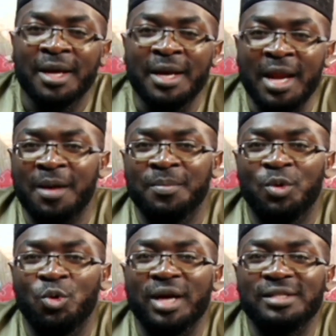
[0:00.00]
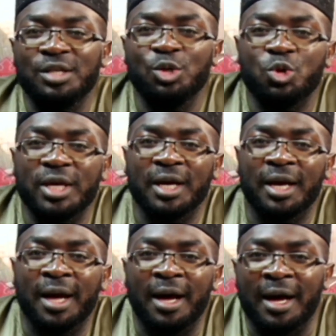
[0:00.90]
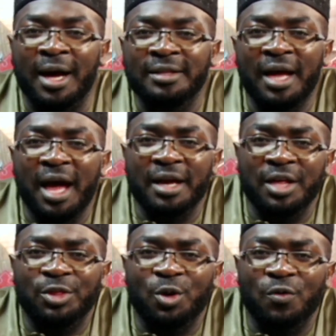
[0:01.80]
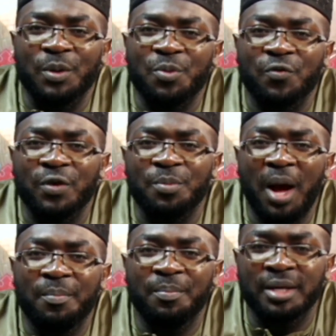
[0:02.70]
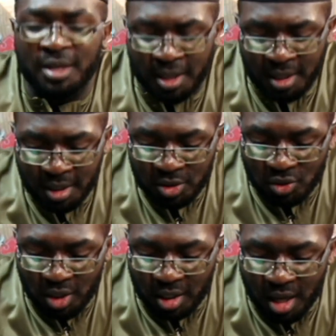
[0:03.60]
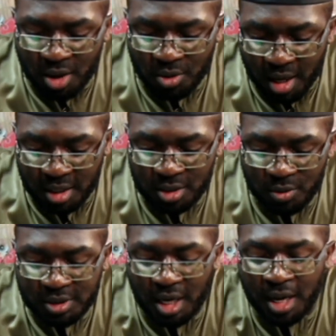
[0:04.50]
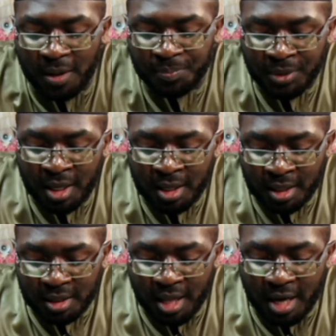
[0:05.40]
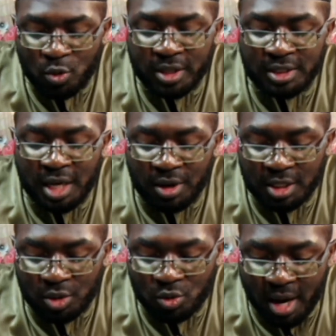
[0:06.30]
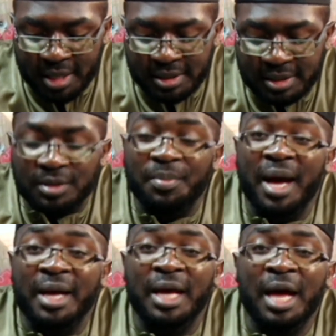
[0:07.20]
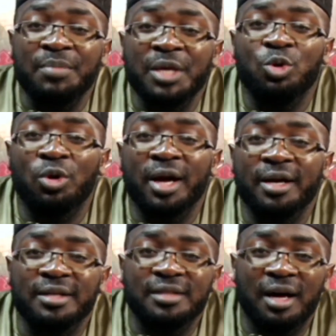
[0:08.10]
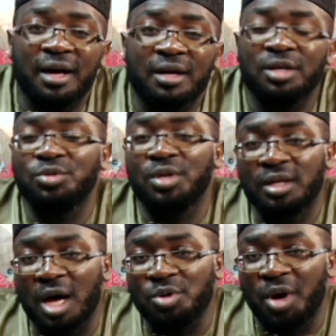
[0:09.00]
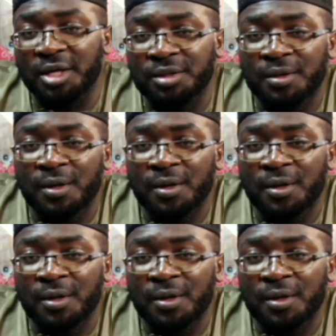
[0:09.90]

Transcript: Now, we are still looking uh, at the hadith of the Prophet Muhammad sallallahu alayhi wasallam that was narrated to us by Abu Hurairah radiallahu anhu.